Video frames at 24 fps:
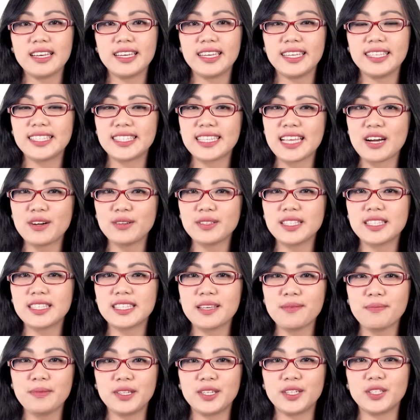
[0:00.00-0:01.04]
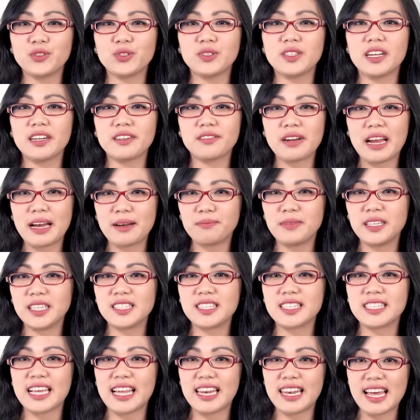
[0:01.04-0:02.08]
It sounds similar to the Arabic
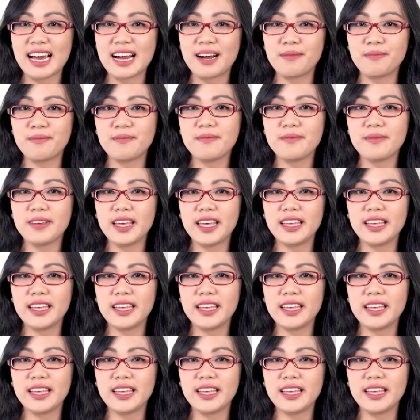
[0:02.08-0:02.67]
salam